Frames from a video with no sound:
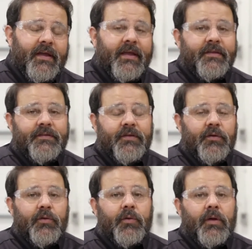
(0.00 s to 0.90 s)

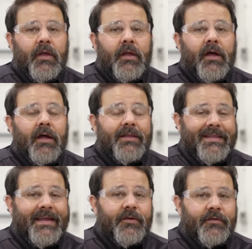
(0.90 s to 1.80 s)
into uh,
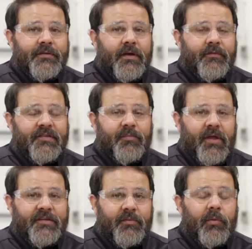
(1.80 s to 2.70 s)
liters of
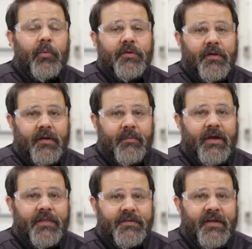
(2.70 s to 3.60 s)
displacement when we're talking
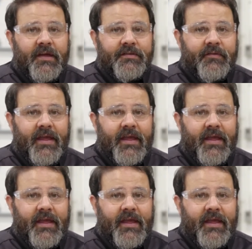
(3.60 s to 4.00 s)
about the size of an